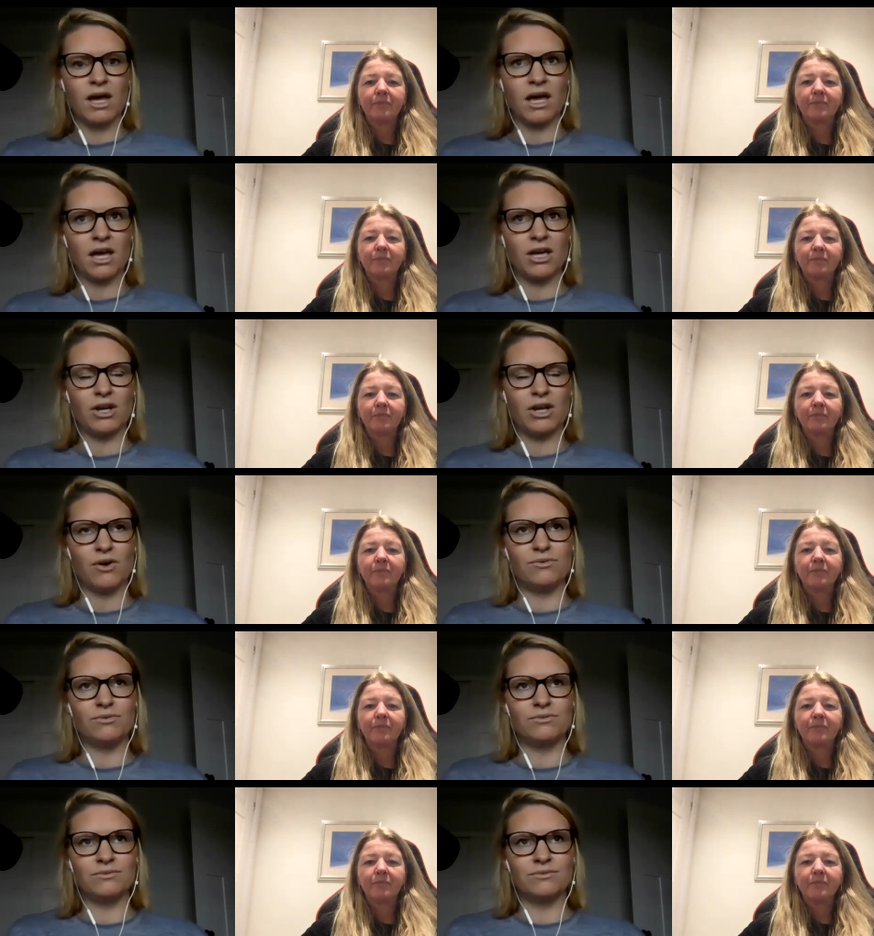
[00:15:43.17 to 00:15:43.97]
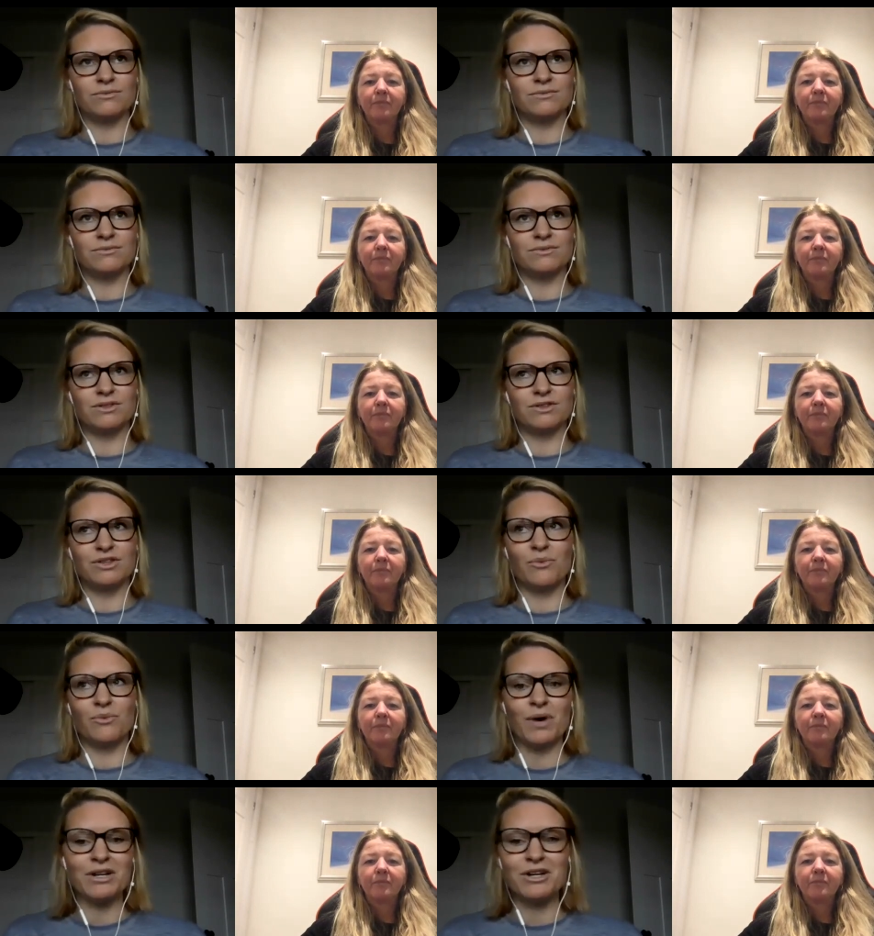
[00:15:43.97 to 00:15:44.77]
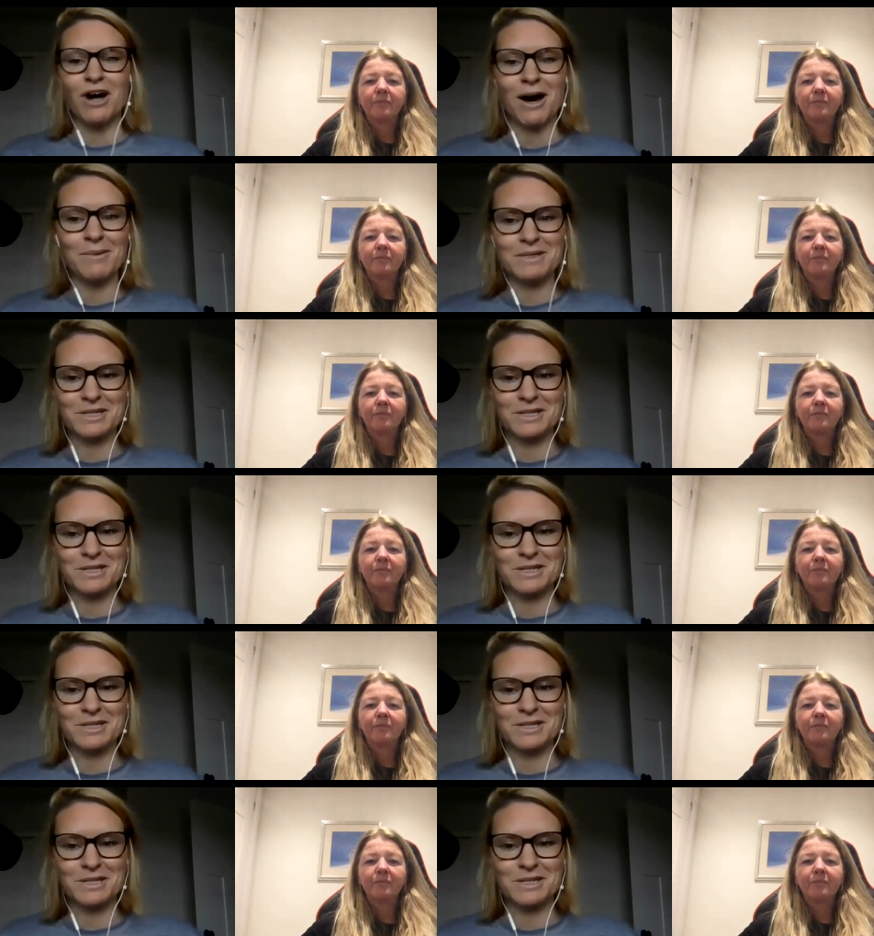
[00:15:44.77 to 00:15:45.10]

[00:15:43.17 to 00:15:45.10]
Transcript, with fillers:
Speaker 1: you know the one common